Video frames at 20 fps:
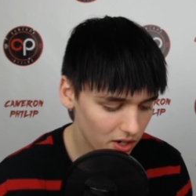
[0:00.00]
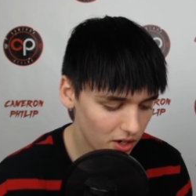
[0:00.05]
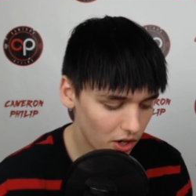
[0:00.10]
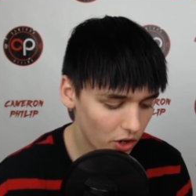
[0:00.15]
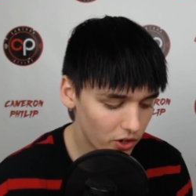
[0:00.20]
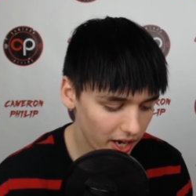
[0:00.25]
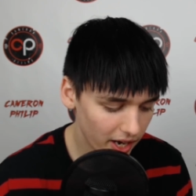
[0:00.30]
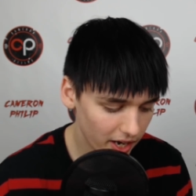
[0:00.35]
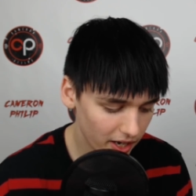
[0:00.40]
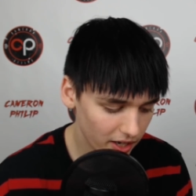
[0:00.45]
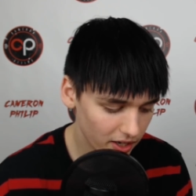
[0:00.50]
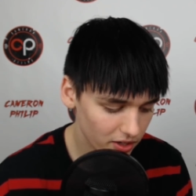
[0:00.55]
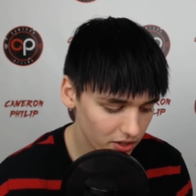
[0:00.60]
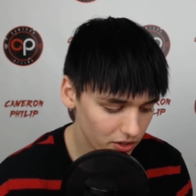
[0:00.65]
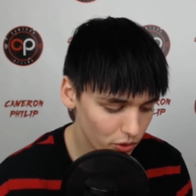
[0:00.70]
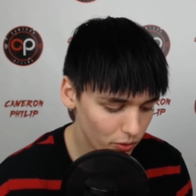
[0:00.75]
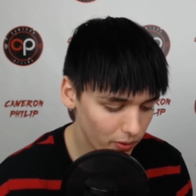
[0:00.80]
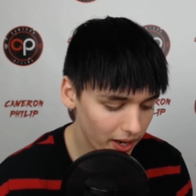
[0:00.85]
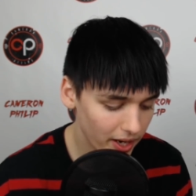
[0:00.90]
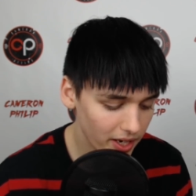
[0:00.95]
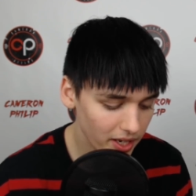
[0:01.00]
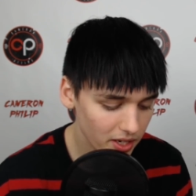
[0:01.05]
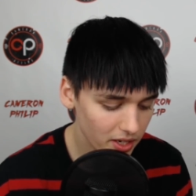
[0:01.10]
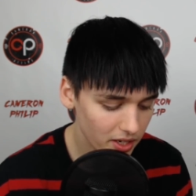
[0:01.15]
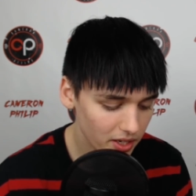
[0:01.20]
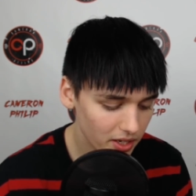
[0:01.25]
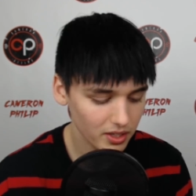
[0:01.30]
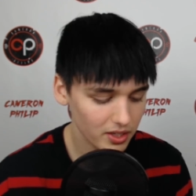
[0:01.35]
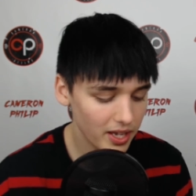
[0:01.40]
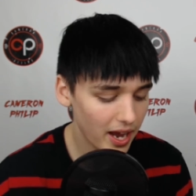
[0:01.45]
Okay, you ready?
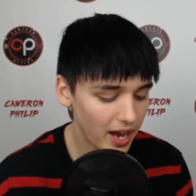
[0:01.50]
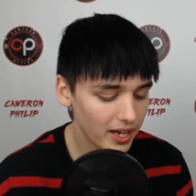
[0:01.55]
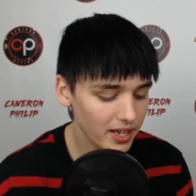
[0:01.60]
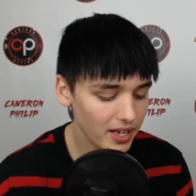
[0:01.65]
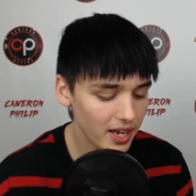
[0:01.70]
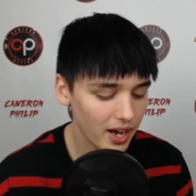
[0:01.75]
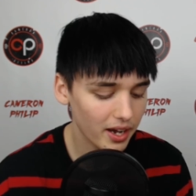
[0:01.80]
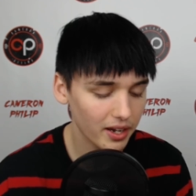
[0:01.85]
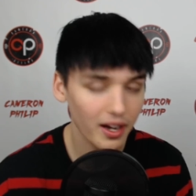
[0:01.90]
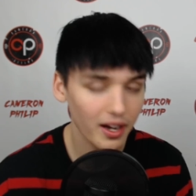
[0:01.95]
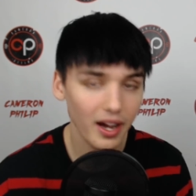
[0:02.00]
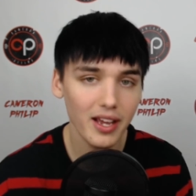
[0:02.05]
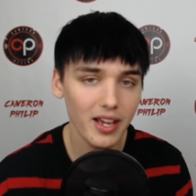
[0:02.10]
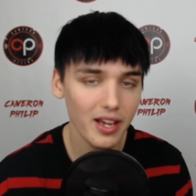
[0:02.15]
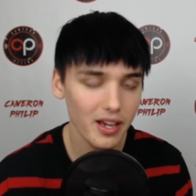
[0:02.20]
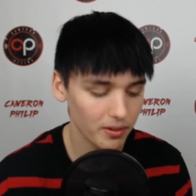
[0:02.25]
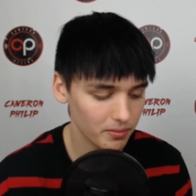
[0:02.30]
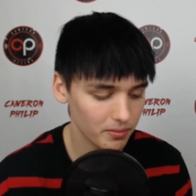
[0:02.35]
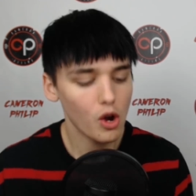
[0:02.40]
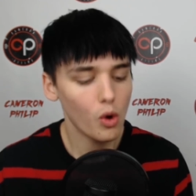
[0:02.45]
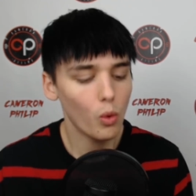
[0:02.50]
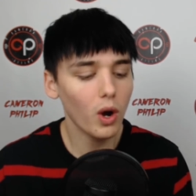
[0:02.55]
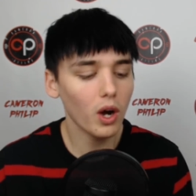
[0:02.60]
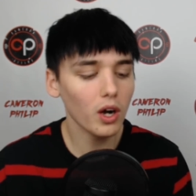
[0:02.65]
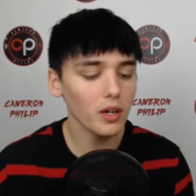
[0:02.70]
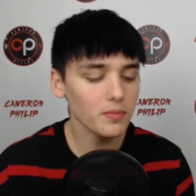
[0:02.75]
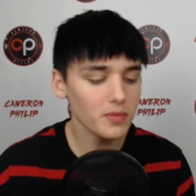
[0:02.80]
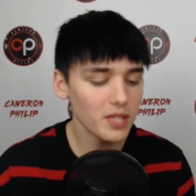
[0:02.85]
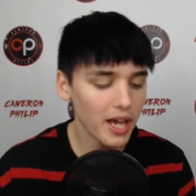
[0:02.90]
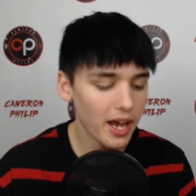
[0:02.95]
Yeah, yeah, I am.
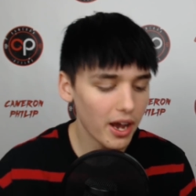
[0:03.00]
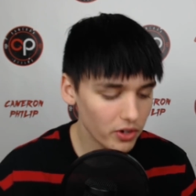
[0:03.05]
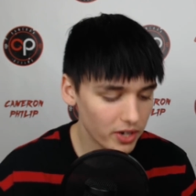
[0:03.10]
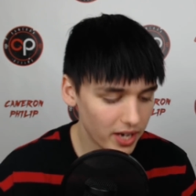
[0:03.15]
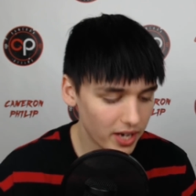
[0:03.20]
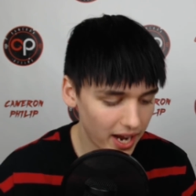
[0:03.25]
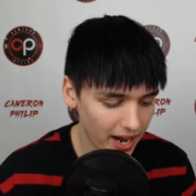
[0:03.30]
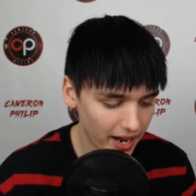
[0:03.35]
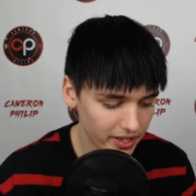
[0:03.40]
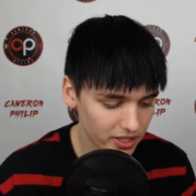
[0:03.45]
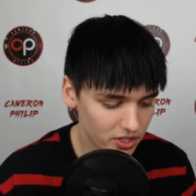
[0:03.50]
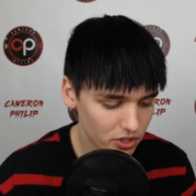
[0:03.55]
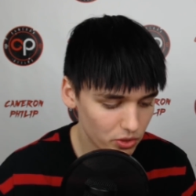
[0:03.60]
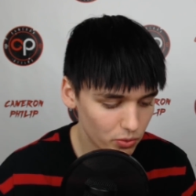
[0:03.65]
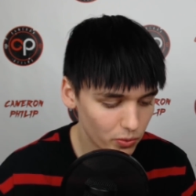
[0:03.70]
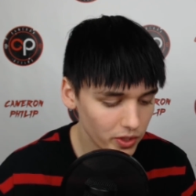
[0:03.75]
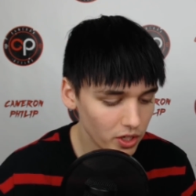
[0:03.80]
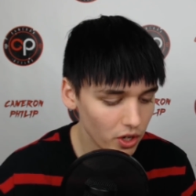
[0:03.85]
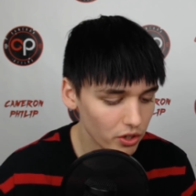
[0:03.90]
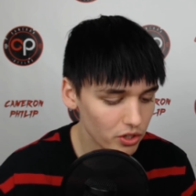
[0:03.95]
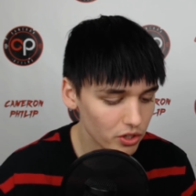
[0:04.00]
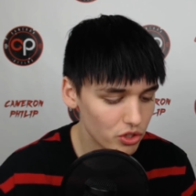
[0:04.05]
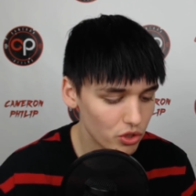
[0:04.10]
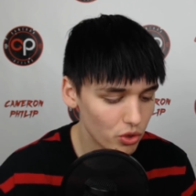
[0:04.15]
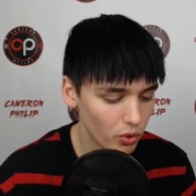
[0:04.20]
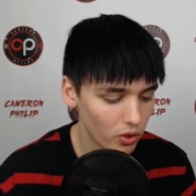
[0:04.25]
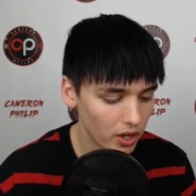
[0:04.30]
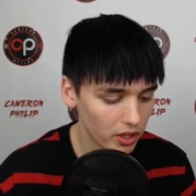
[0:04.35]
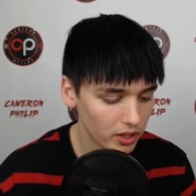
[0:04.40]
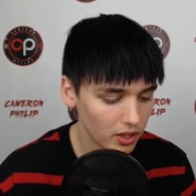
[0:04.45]
Welcome to Outcast. We noticed you
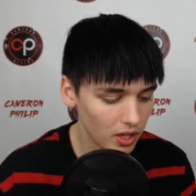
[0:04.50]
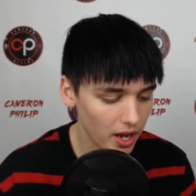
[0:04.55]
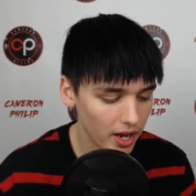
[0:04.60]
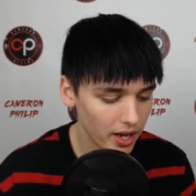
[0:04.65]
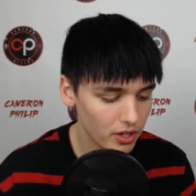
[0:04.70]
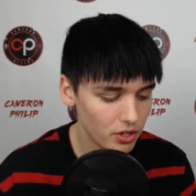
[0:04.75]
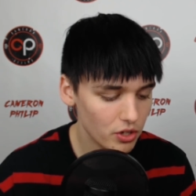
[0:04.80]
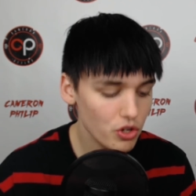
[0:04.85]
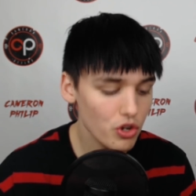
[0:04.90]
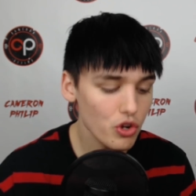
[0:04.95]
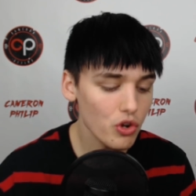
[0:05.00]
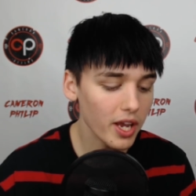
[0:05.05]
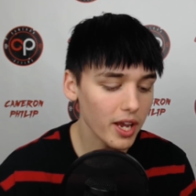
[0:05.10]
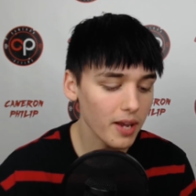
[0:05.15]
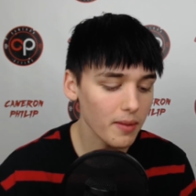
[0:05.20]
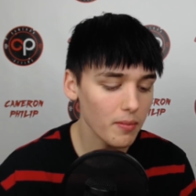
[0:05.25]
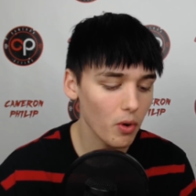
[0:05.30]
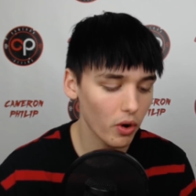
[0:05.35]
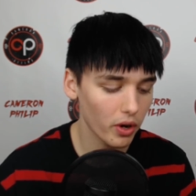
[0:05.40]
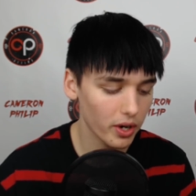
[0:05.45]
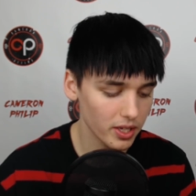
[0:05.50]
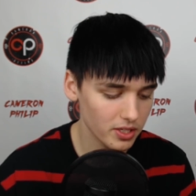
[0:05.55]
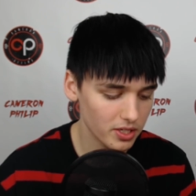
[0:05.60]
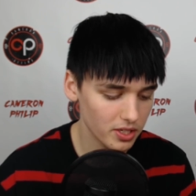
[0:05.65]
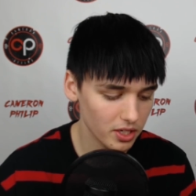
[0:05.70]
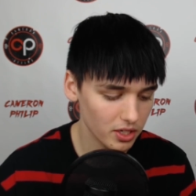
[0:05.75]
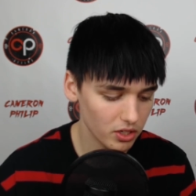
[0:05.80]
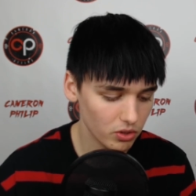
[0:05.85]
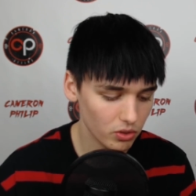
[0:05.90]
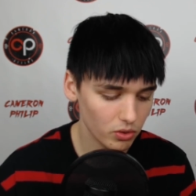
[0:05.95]
were online. New game or
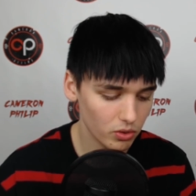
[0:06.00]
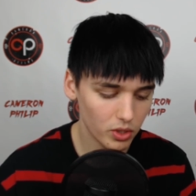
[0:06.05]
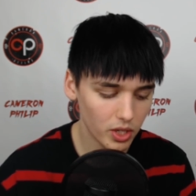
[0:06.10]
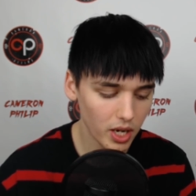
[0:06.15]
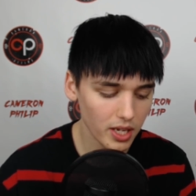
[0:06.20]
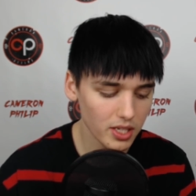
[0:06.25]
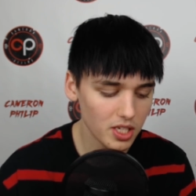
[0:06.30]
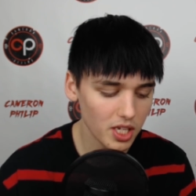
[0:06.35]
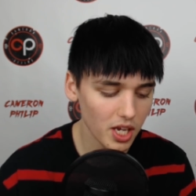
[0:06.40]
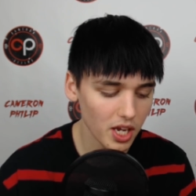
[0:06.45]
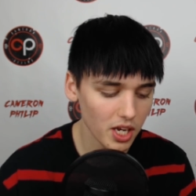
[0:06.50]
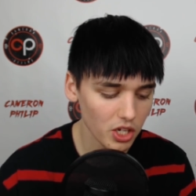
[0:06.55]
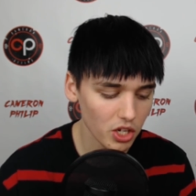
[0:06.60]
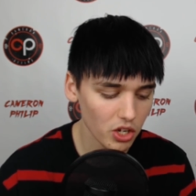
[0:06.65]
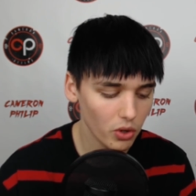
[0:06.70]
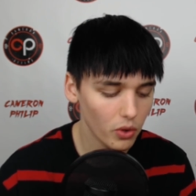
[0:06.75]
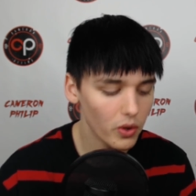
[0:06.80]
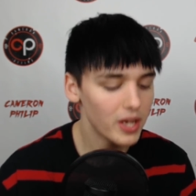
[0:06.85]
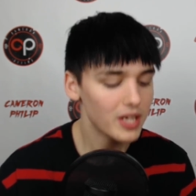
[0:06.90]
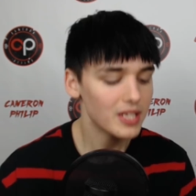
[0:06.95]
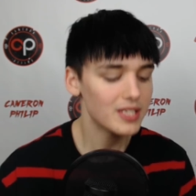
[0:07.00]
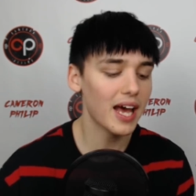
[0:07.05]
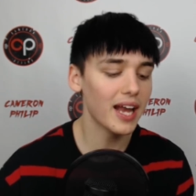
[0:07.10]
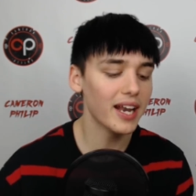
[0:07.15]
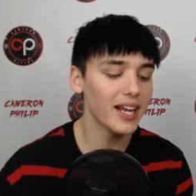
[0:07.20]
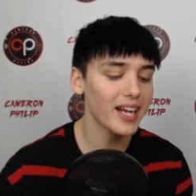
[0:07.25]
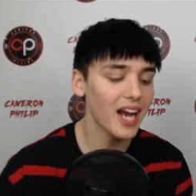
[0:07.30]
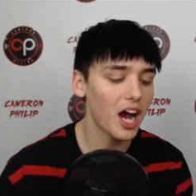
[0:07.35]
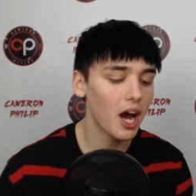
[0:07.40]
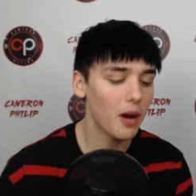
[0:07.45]
continue? Continue.
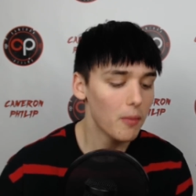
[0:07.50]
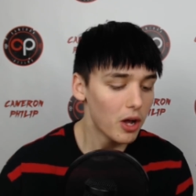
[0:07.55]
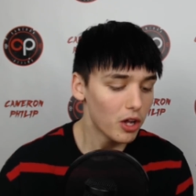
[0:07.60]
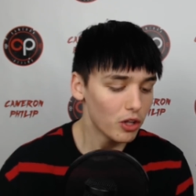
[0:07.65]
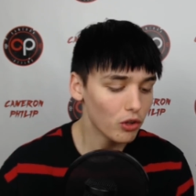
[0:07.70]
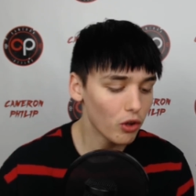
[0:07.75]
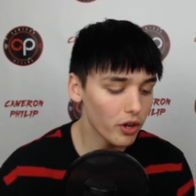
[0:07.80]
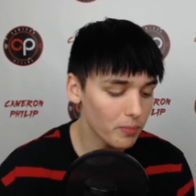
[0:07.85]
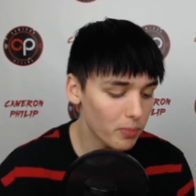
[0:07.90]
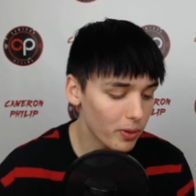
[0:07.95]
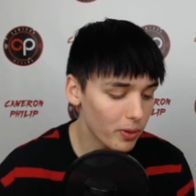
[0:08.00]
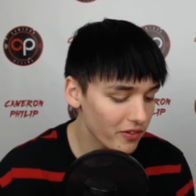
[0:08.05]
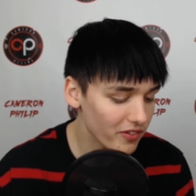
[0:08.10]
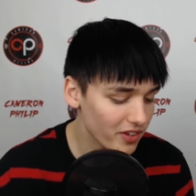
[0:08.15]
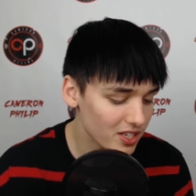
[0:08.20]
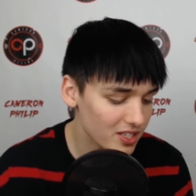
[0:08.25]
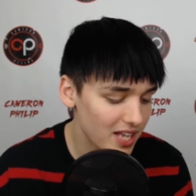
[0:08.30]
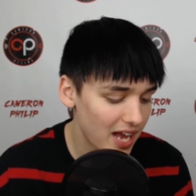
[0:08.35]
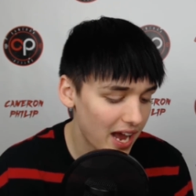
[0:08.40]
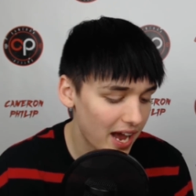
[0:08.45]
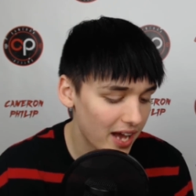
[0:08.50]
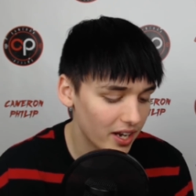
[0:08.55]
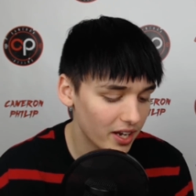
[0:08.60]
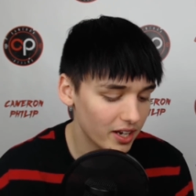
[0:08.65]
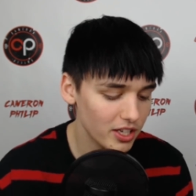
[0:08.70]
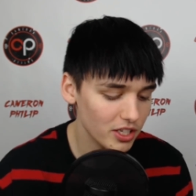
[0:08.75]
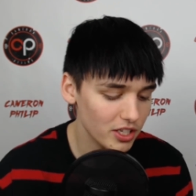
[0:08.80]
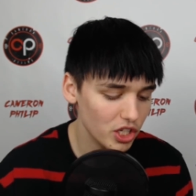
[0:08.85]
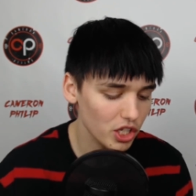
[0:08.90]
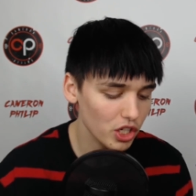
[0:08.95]
Setting up. Loading previous data.
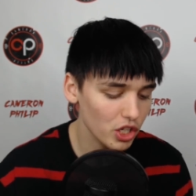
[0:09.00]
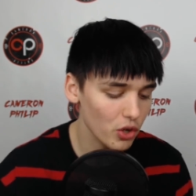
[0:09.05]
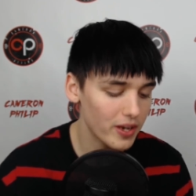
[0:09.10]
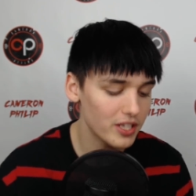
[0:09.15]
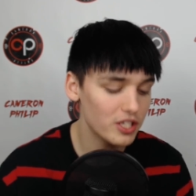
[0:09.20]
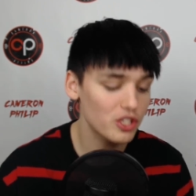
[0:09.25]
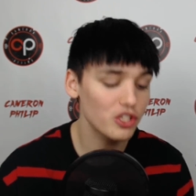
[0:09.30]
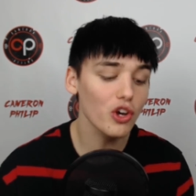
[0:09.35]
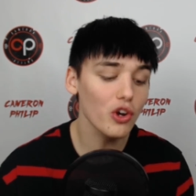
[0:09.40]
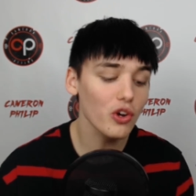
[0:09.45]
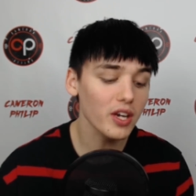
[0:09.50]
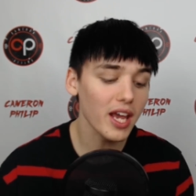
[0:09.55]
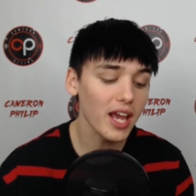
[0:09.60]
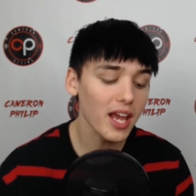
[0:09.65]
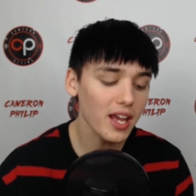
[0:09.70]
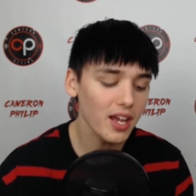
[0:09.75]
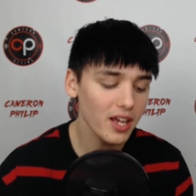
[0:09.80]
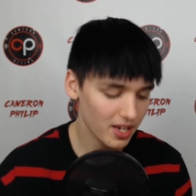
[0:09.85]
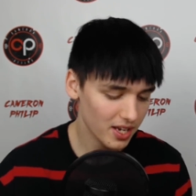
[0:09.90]
Continue as Yoongi?